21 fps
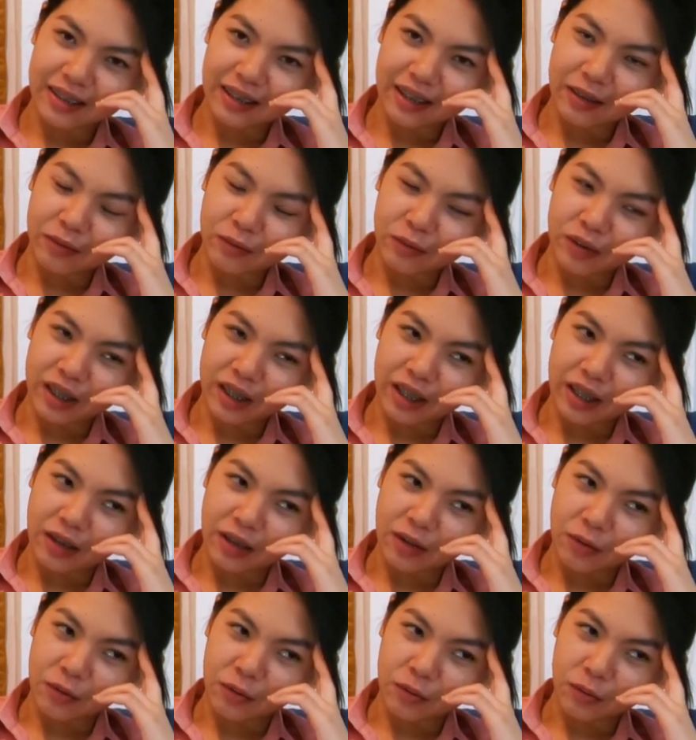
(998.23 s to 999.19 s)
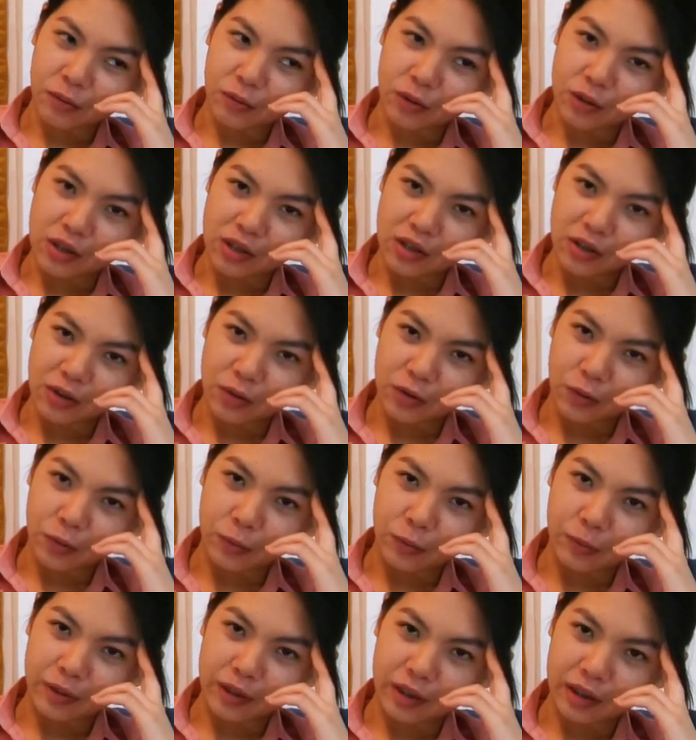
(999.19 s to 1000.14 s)
when I was
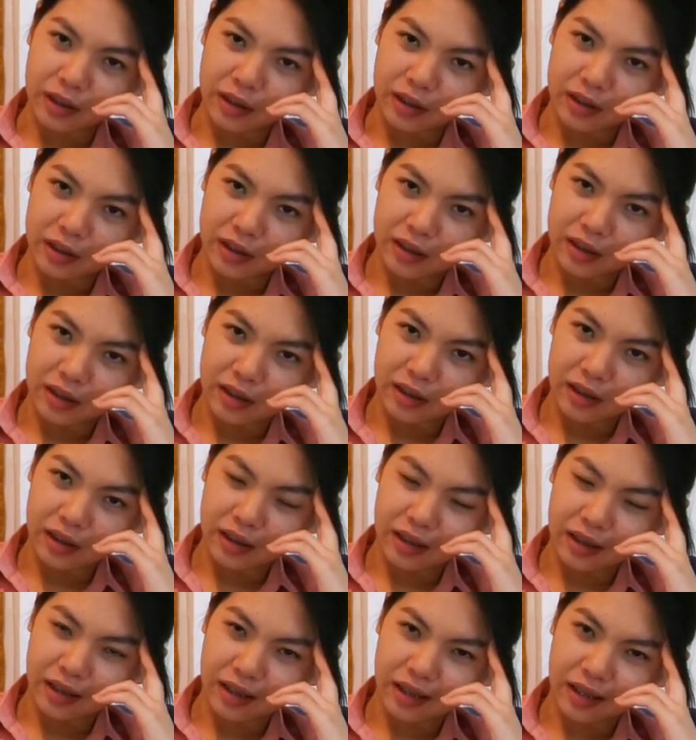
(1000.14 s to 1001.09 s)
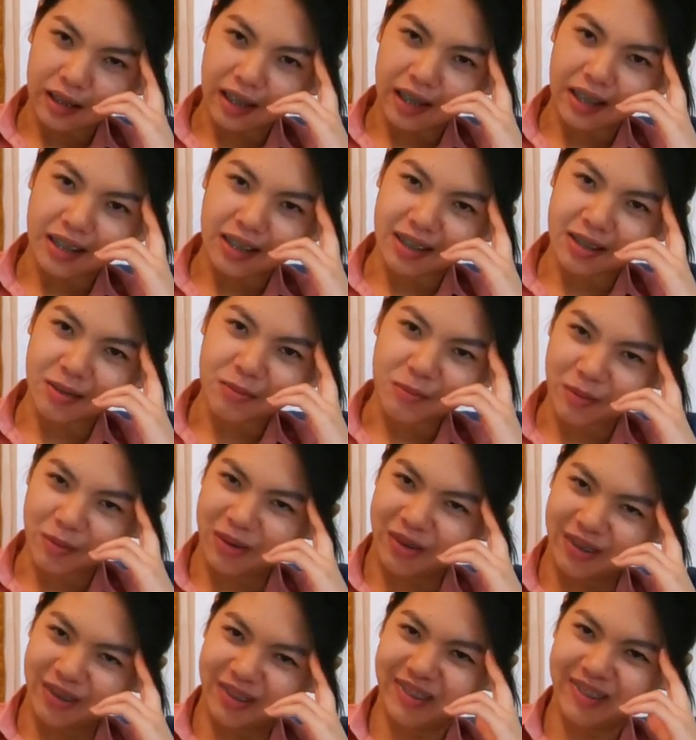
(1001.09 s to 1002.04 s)
sober, I need
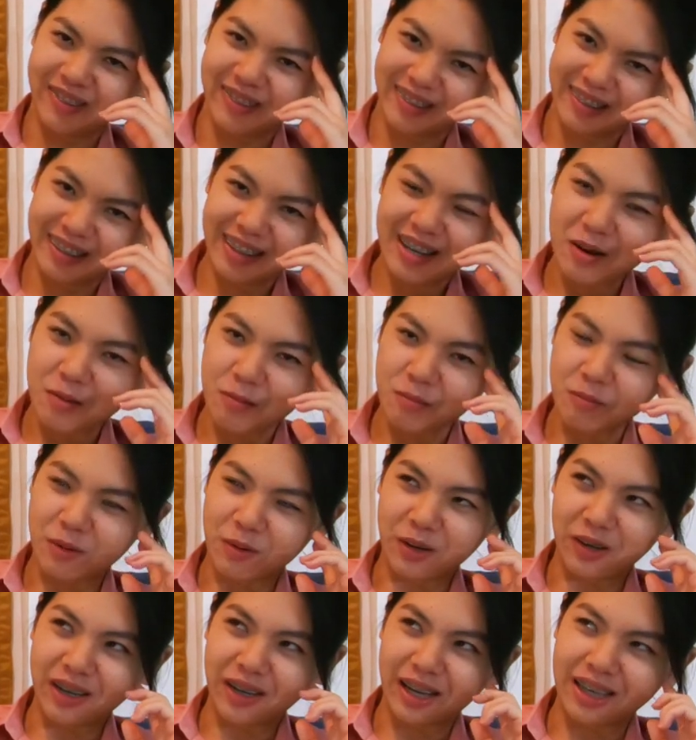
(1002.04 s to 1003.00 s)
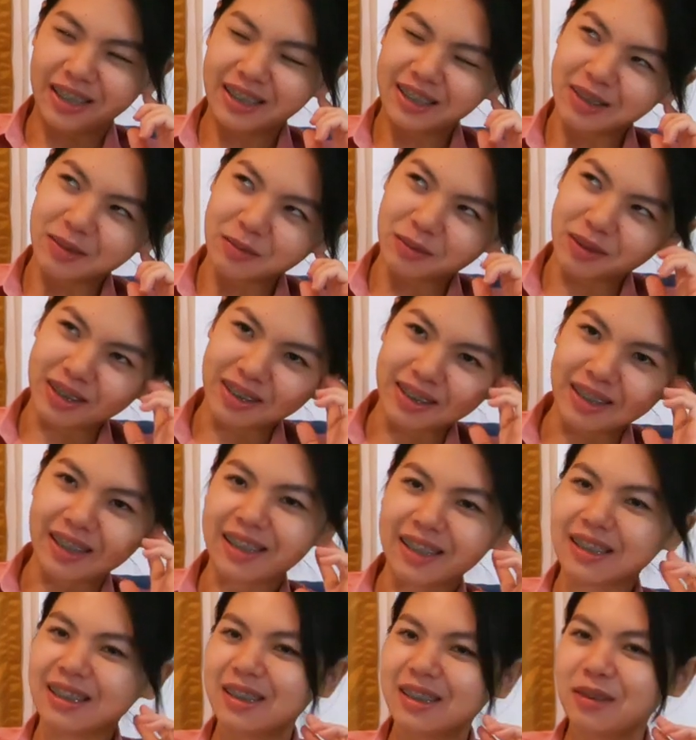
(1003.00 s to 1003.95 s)
more a little bit,
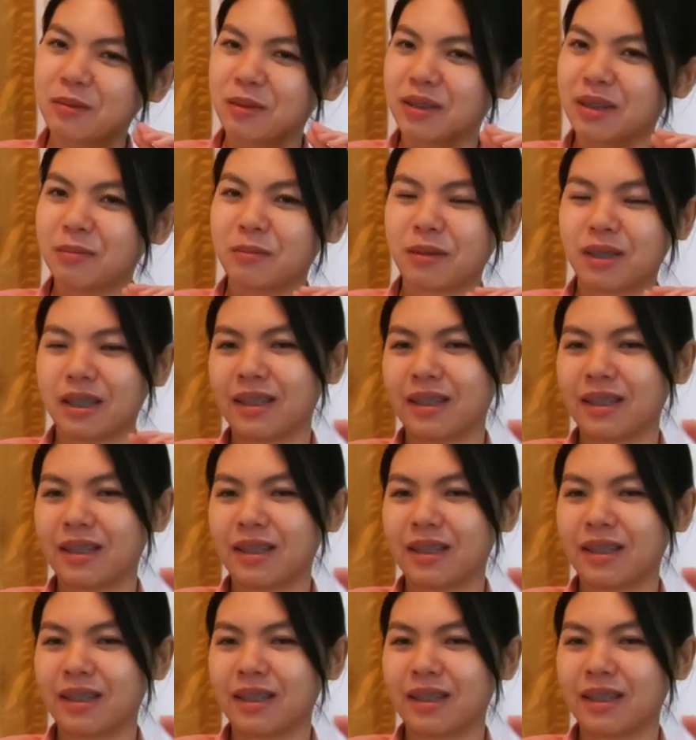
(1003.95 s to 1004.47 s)
but